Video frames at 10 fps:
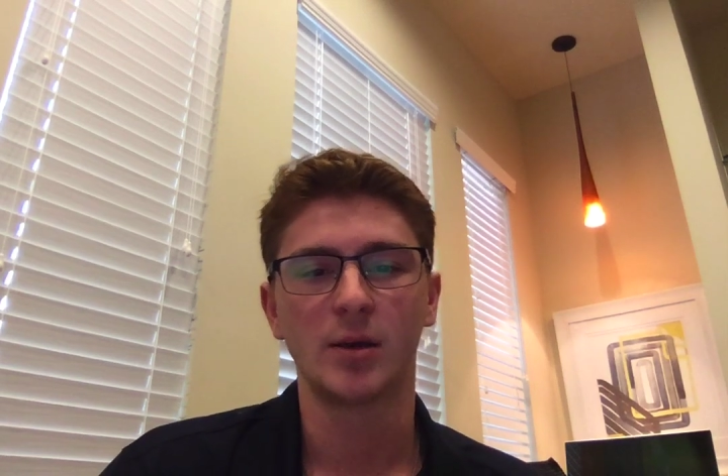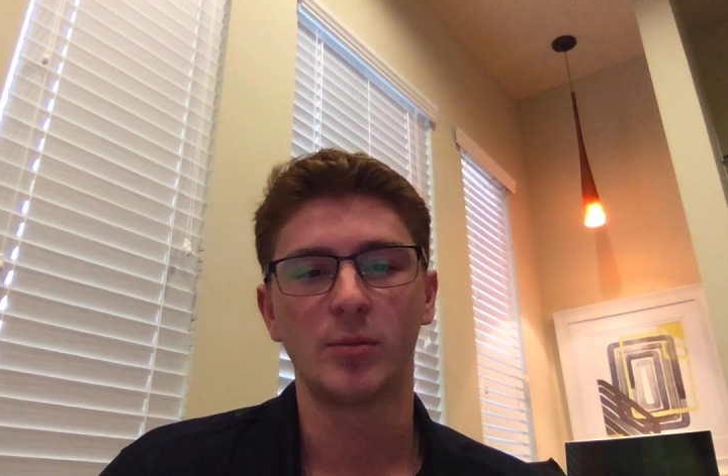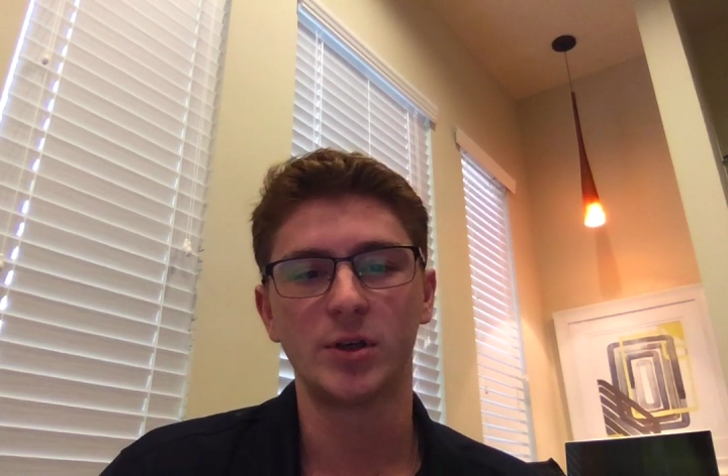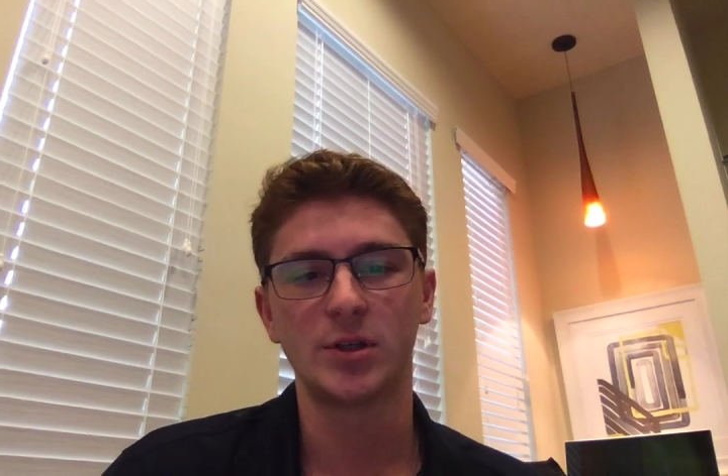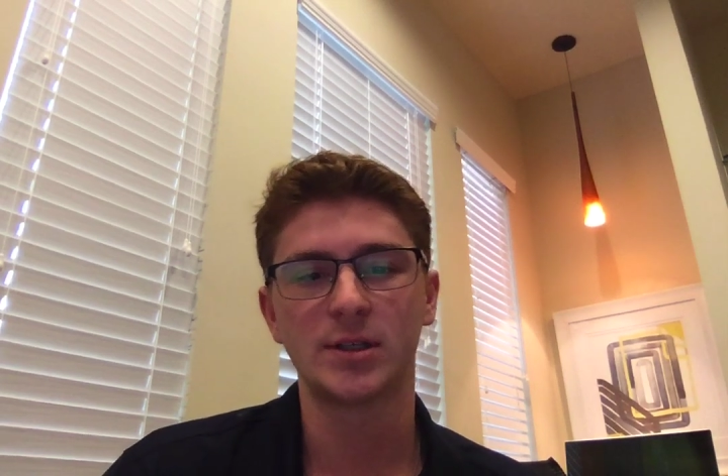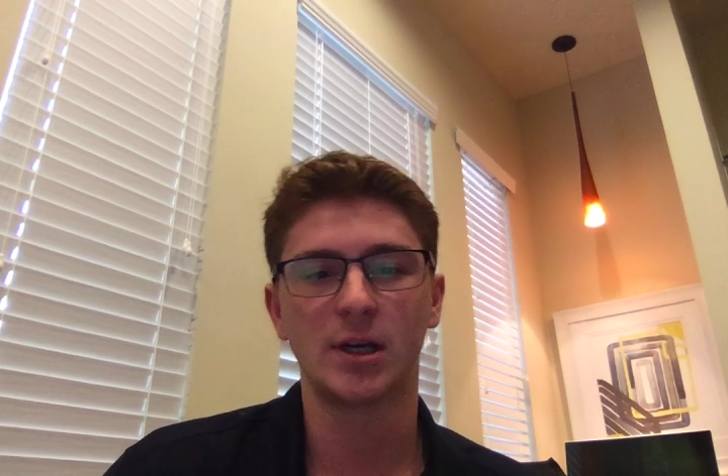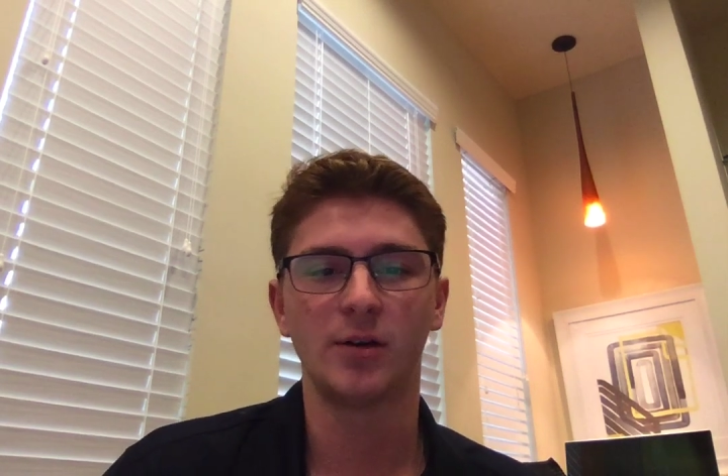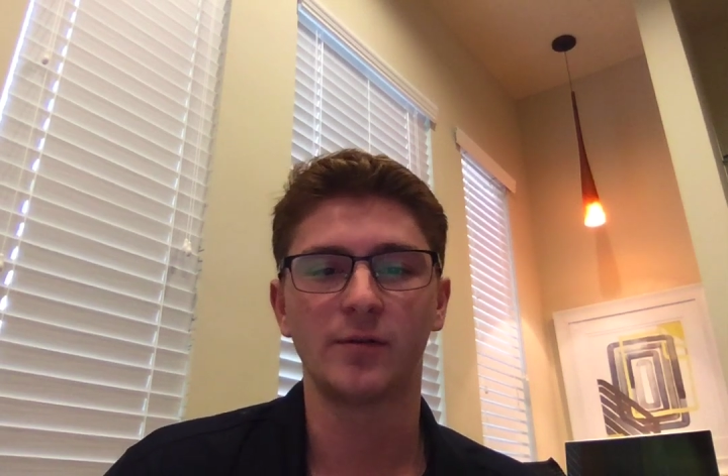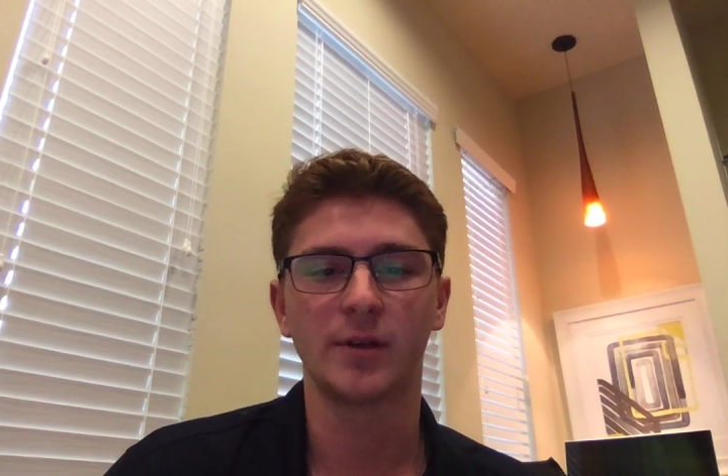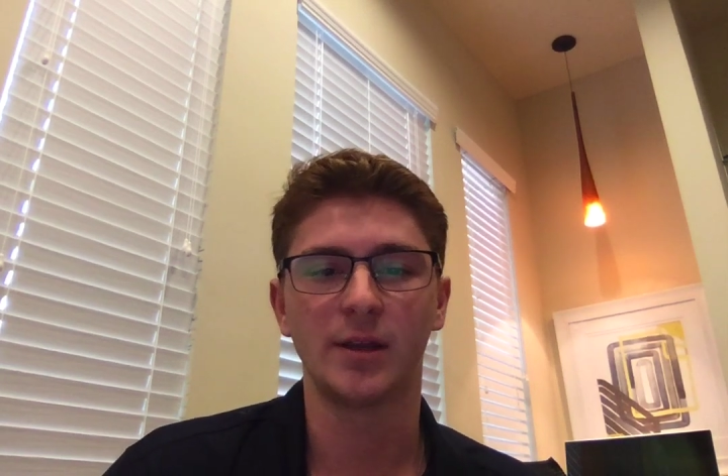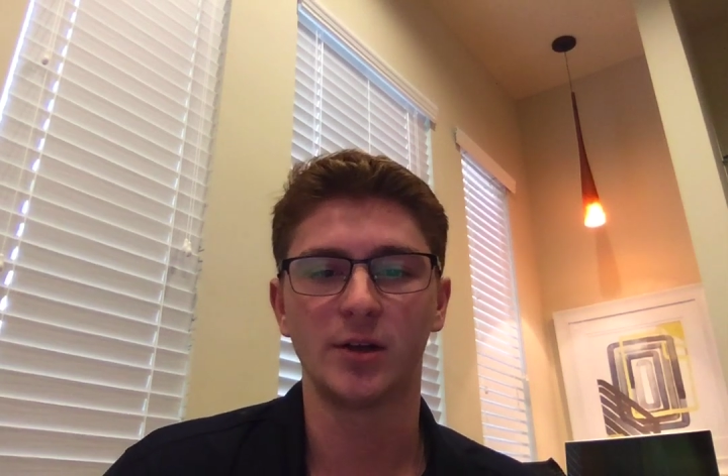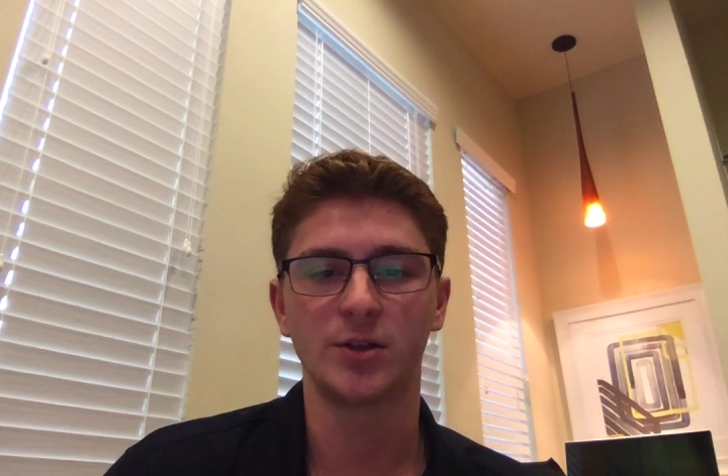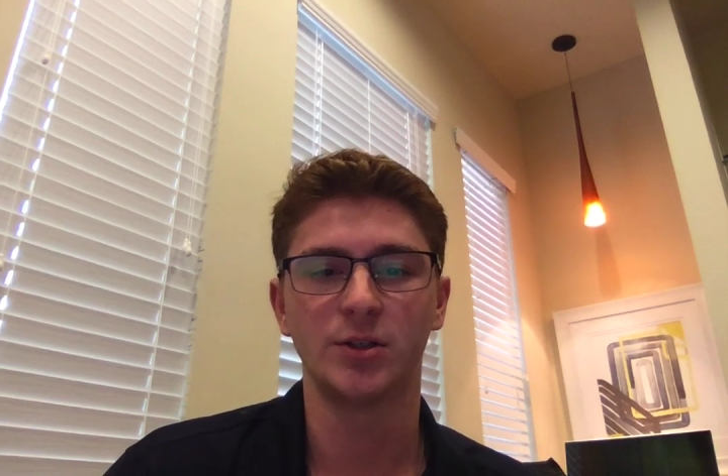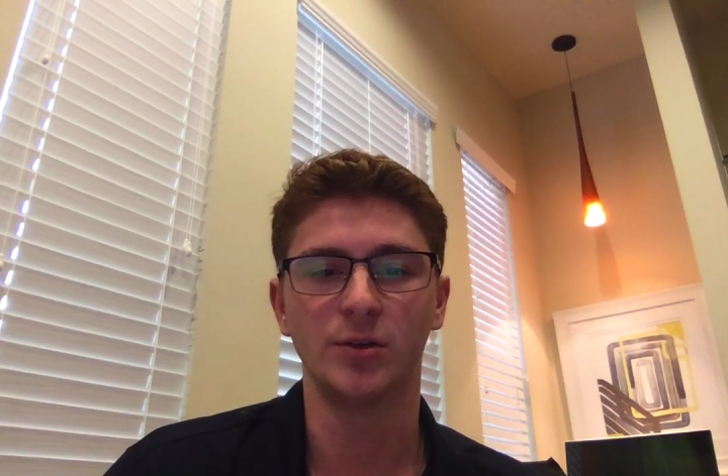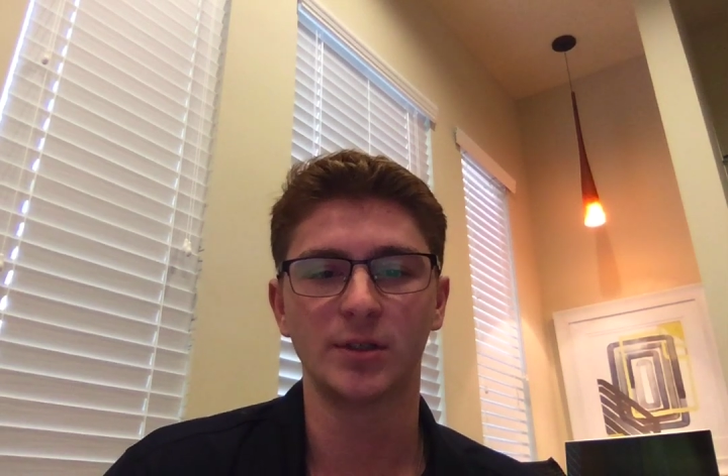put yourself in their
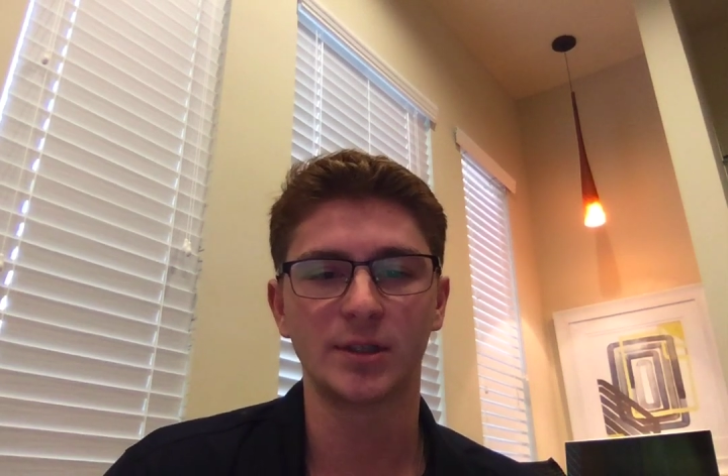shoes.